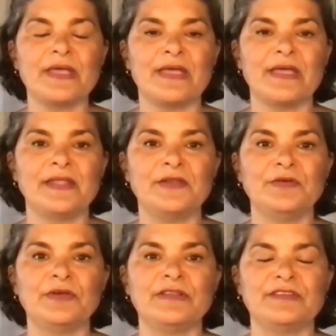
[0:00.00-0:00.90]
and then you
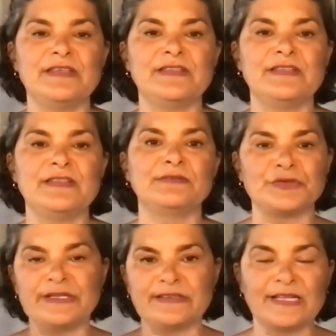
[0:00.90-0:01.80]
can see the
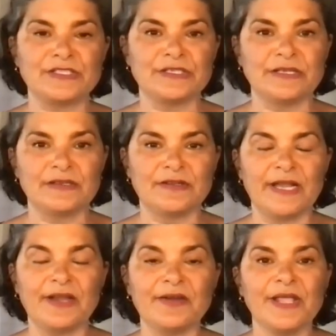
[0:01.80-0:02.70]
retreat section
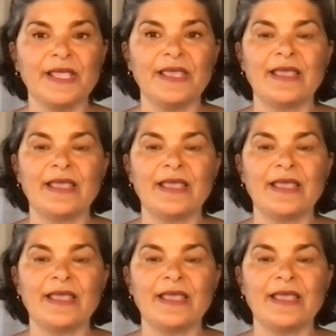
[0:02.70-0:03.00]
under there.